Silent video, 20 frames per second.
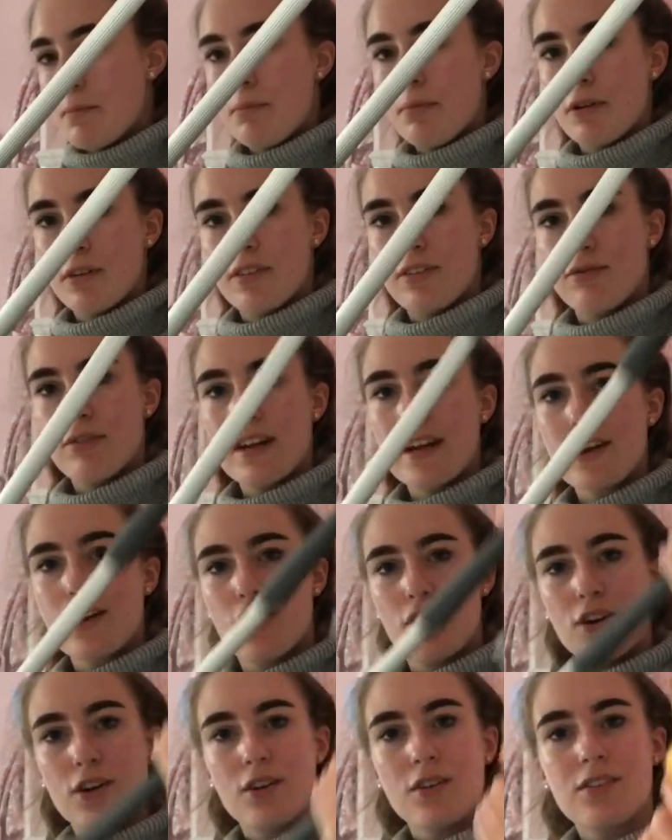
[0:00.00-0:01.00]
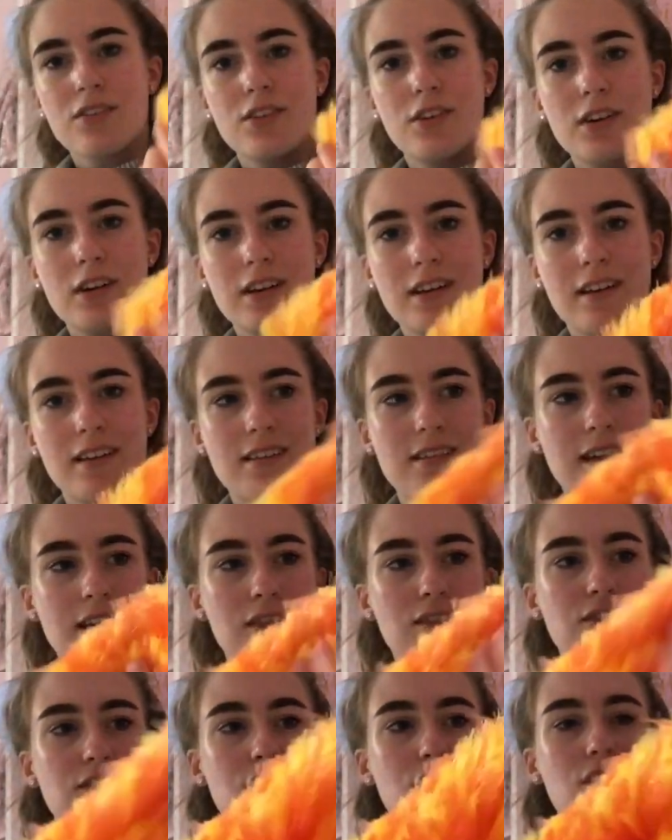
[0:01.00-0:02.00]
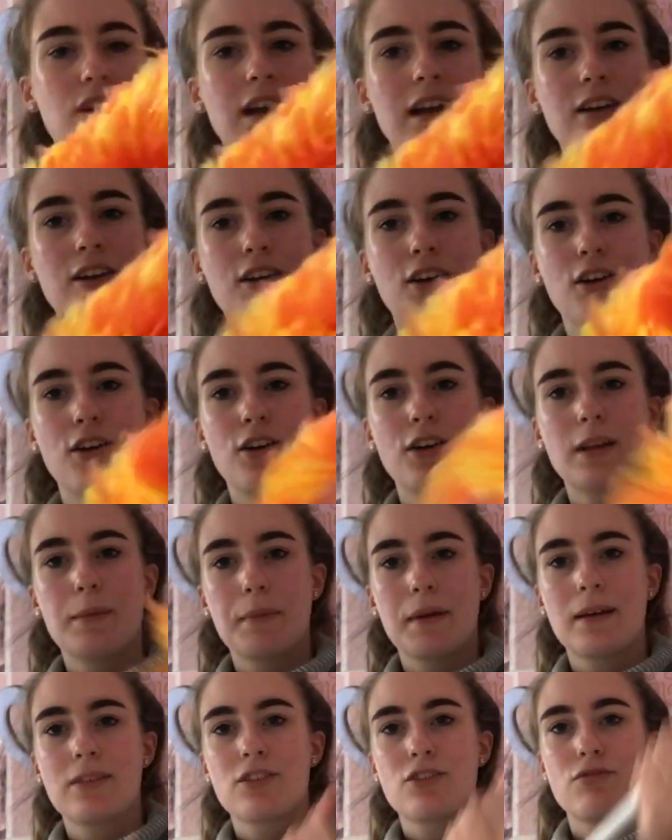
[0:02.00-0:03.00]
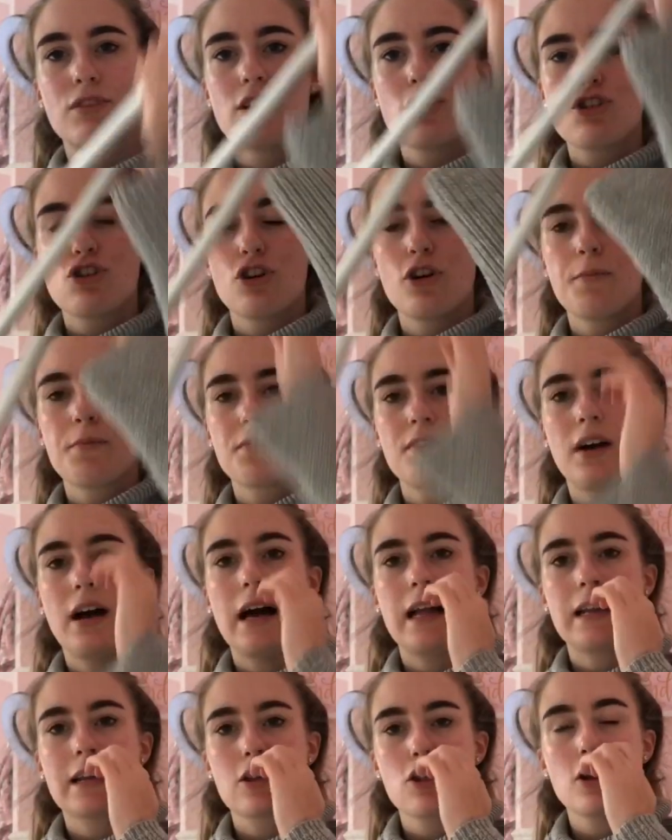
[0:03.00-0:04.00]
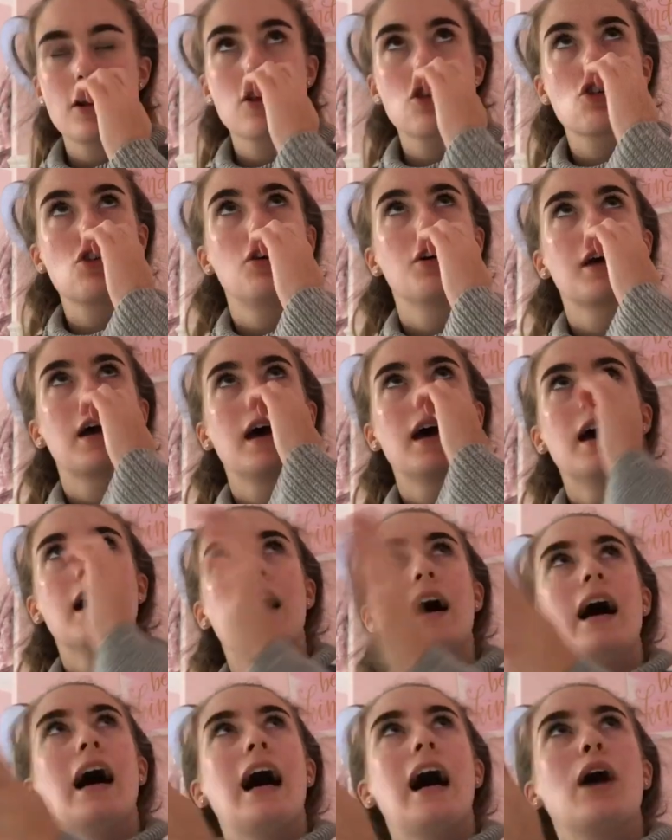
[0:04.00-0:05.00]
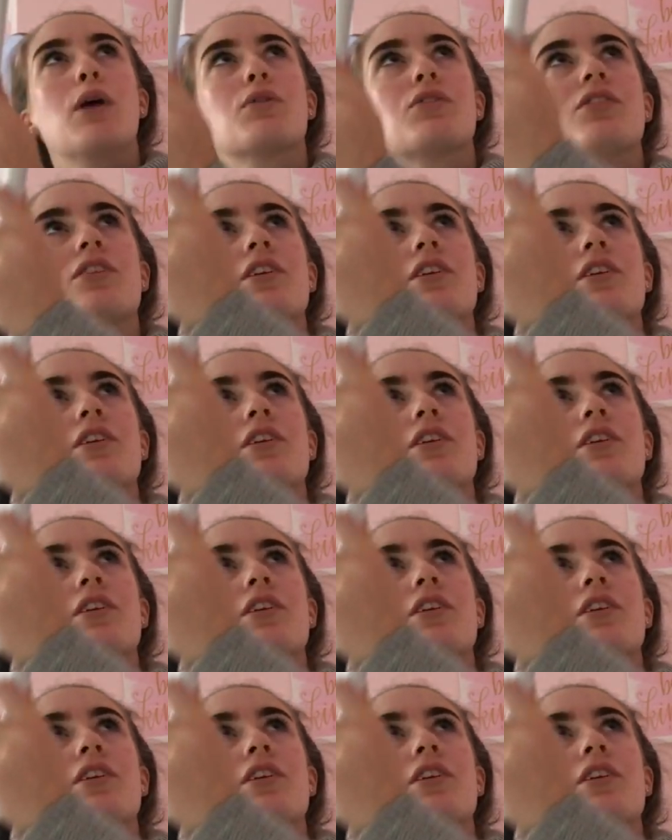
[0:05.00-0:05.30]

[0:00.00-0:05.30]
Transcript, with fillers: But it's really cool, so look at this, it's like so like cool, I'll be able to reach up, so I'll actually show you how